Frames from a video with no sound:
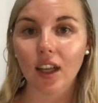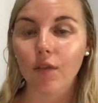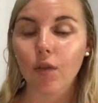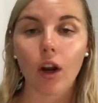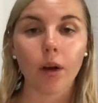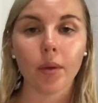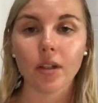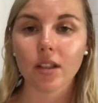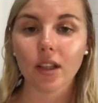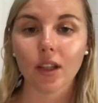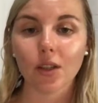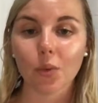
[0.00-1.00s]

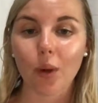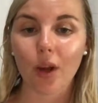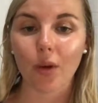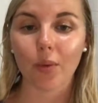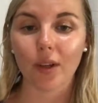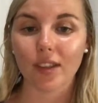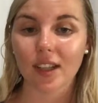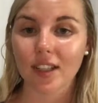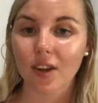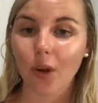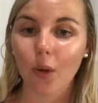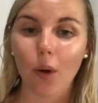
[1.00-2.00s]
environmentally as well, because I
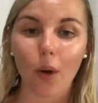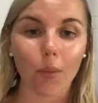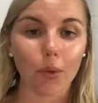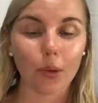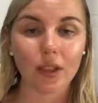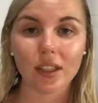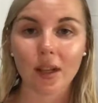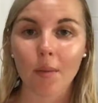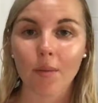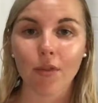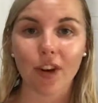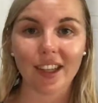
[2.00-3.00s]
tell you what, put
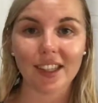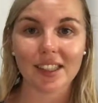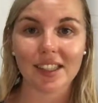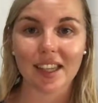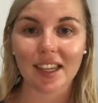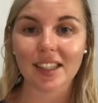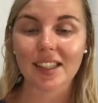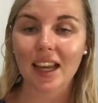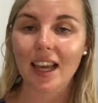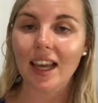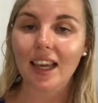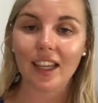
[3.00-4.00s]
some frankincense
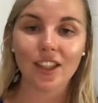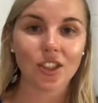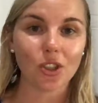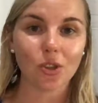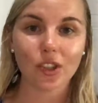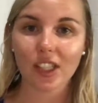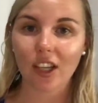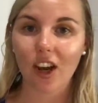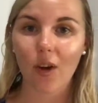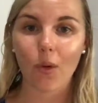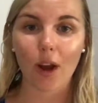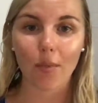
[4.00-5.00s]
into your
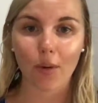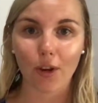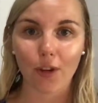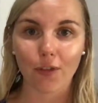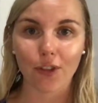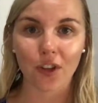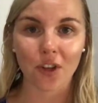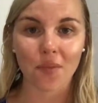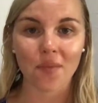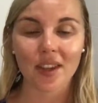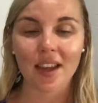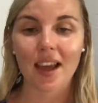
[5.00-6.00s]
DIY
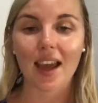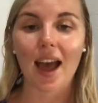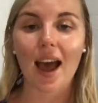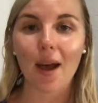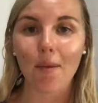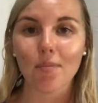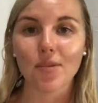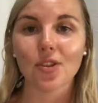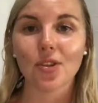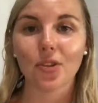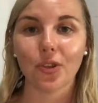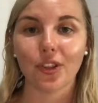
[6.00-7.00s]
perfume.
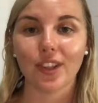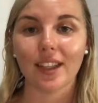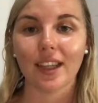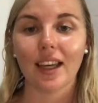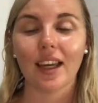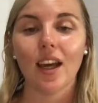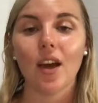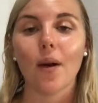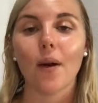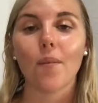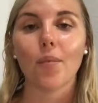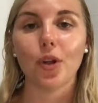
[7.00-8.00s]
Absolutely
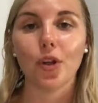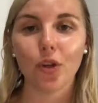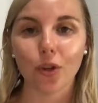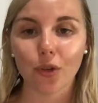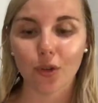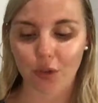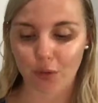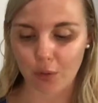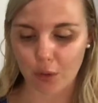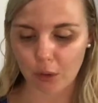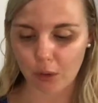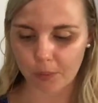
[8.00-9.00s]

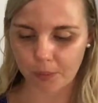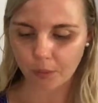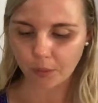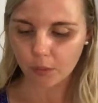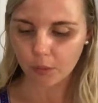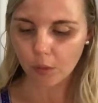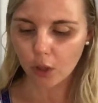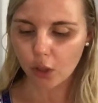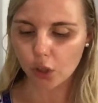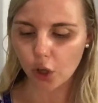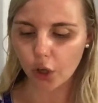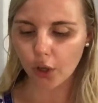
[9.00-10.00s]
beautiful.
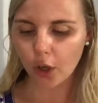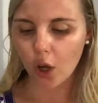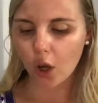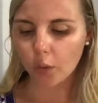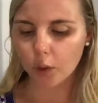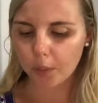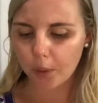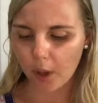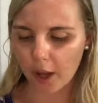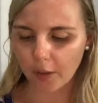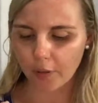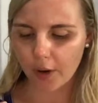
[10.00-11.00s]
So we're
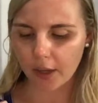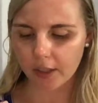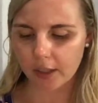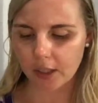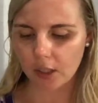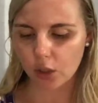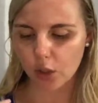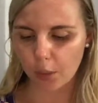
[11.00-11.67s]
applying frankincense